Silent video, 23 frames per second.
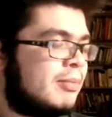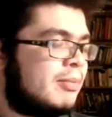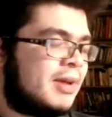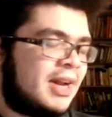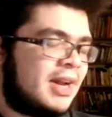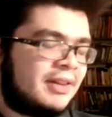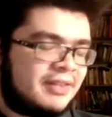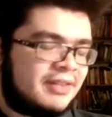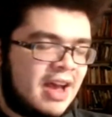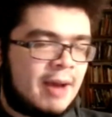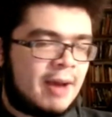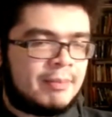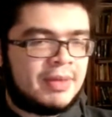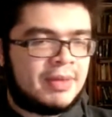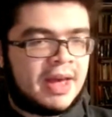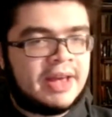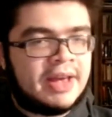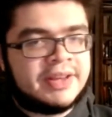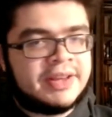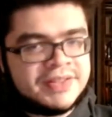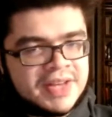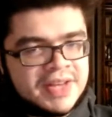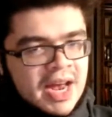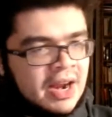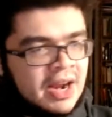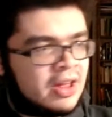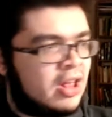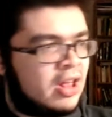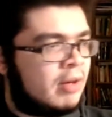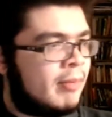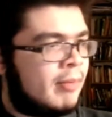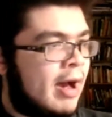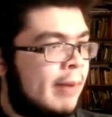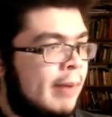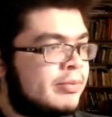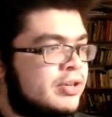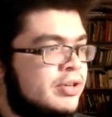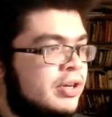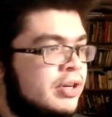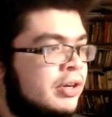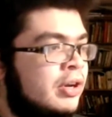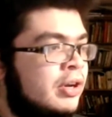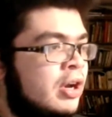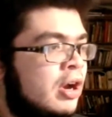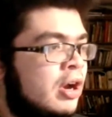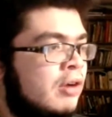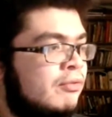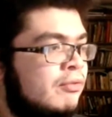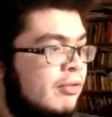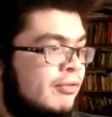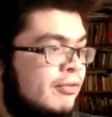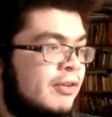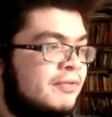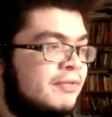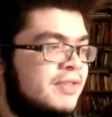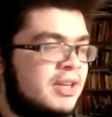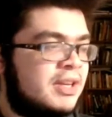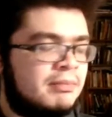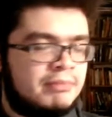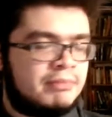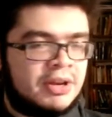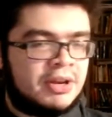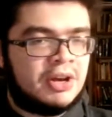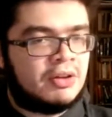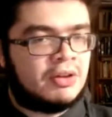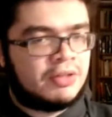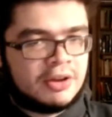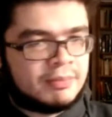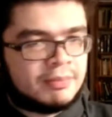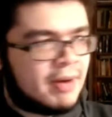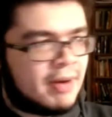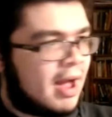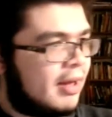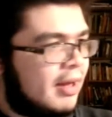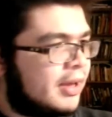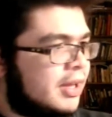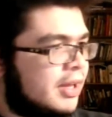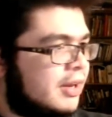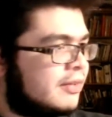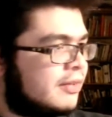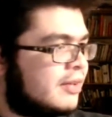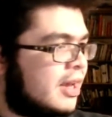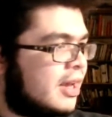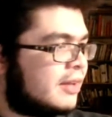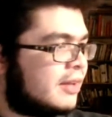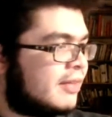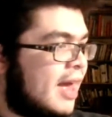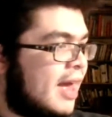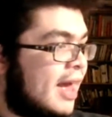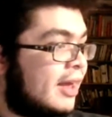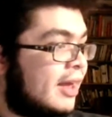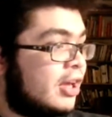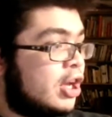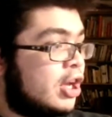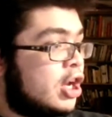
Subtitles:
And on top of that, he's got a club option for $15 million. They're probably going to take that.